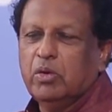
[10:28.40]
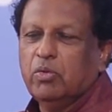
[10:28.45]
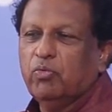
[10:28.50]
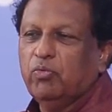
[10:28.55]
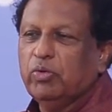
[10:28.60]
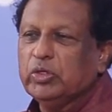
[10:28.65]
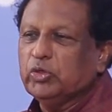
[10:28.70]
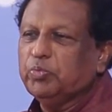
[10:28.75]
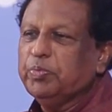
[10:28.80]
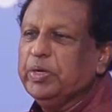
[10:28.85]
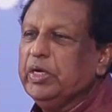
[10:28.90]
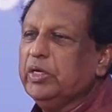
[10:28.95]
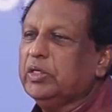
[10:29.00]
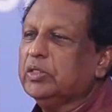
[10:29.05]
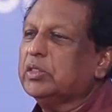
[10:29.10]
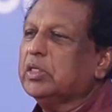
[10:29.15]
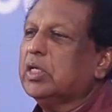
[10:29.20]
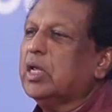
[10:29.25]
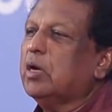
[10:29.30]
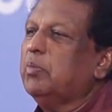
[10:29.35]
Which
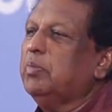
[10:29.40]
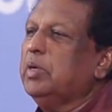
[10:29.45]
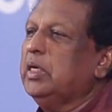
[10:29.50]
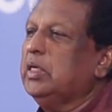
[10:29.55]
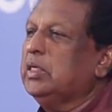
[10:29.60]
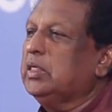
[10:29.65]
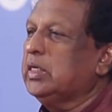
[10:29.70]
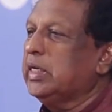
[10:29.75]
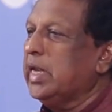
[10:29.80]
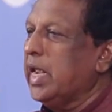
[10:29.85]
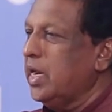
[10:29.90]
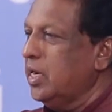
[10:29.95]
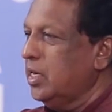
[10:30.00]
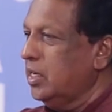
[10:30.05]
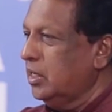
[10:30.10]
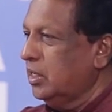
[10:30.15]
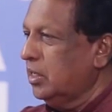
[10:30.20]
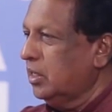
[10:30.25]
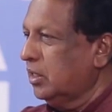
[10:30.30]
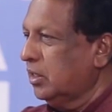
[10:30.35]
means there will be 10
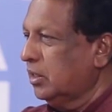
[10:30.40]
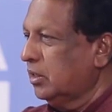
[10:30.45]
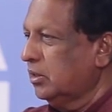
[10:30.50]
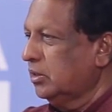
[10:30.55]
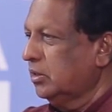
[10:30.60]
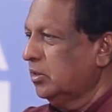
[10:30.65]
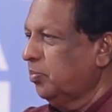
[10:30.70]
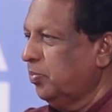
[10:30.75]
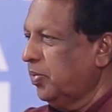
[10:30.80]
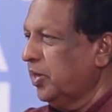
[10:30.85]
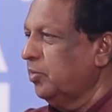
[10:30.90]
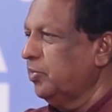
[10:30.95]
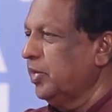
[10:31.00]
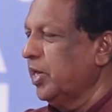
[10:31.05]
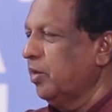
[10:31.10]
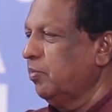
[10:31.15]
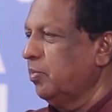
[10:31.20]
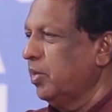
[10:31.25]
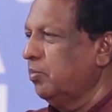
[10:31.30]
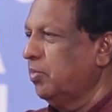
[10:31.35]

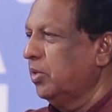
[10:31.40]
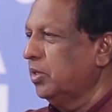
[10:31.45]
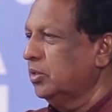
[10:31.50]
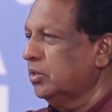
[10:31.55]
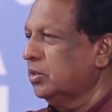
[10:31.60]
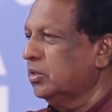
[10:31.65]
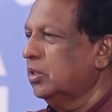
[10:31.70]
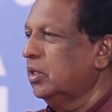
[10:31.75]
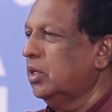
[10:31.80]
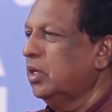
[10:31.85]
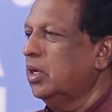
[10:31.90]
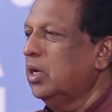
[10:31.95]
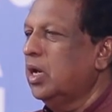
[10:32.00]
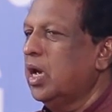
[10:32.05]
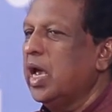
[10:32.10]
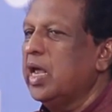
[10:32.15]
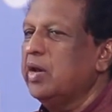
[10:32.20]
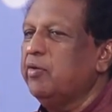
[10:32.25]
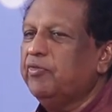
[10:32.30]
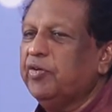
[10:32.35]
permanent members
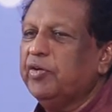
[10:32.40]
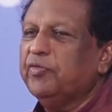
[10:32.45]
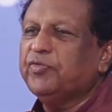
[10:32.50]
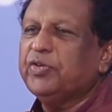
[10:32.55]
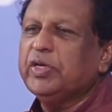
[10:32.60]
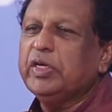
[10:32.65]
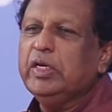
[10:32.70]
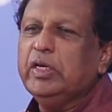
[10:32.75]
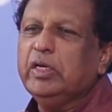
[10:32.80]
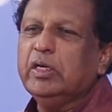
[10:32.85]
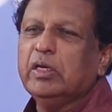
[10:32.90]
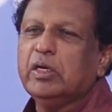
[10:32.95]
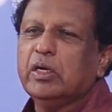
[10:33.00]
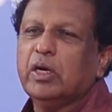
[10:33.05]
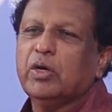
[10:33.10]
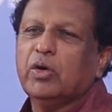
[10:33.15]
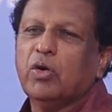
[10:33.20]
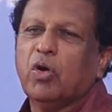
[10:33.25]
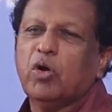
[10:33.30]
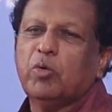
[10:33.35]
and 15
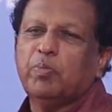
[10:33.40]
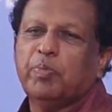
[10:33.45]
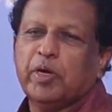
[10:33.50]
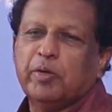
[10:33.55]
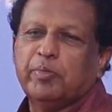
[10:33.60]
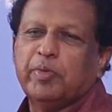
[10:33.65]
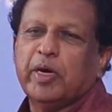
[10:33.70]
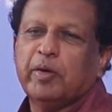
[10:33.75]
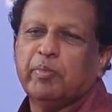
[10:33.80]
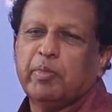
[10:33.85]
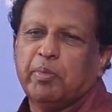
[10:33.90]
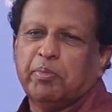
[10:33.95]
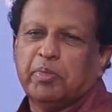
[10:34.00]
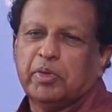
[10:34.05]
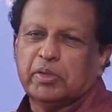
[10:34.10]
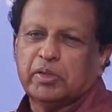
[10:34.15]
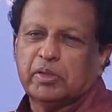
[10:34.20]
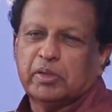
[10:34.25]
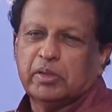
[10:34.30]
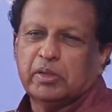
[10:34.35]
non-permanent
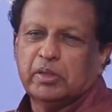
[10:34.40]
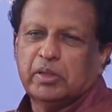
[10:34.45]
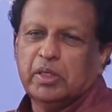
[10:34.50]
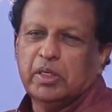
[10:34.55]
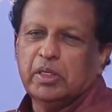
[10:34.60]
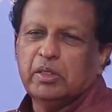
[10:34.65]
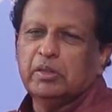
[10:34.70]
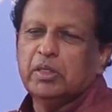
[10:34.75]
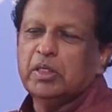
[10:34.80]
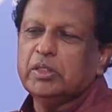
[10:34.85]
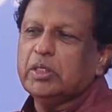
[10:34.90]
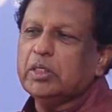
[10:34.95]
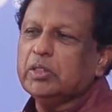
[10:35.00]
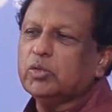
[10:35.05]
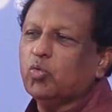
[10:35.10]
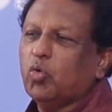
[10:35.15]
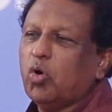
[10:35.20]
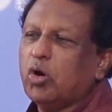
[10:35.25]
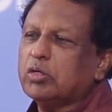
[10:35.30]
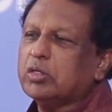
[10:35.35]
members. This is
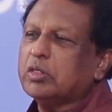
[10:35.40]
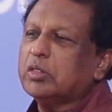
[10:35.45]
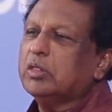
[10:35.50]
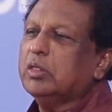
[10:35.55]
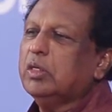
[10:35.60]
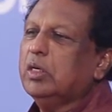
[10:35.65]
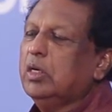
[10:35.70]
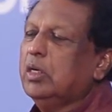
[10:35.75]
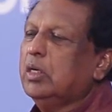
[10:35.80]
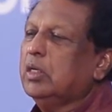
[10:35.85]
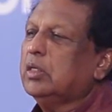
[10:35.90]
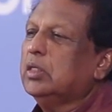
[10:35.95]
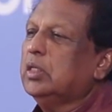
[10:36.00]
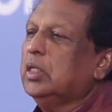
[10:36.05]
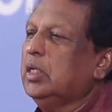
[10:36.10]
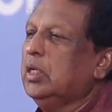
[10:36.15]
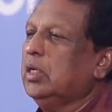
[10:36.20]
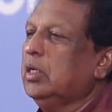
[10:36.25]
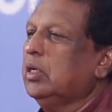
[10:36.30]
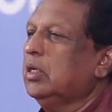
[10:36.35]
what
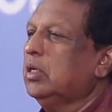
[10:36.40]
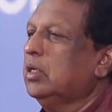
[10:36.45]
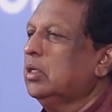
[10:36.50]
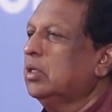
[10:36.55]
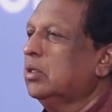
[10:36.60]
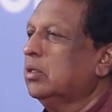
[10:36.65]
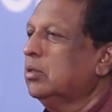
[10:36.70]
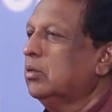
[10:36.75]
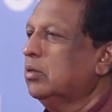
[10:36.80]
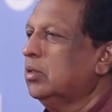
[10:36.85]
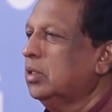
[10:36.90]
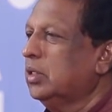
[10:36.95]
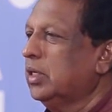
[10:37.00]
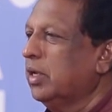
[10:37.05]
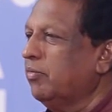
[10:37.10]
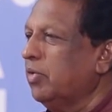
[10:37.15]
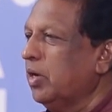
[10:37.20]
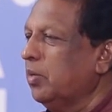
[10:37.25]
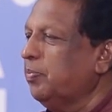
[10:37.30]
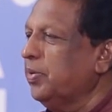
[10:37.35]
the
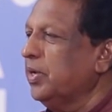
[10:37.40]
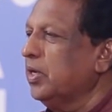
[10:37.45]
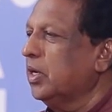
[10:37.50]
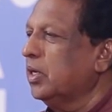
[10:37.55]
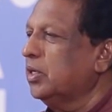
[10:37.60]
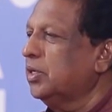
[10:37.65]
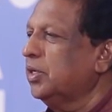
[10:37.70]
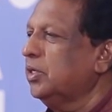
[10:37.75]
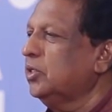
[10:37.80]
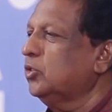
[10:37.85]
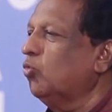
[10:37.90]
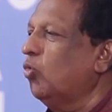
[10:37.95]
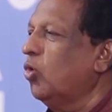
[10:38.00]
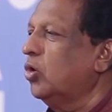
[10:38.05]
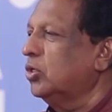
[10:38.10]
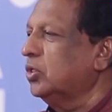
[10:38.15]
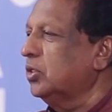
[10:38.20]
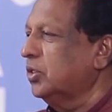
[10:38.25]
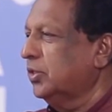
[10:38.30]
developing countries want.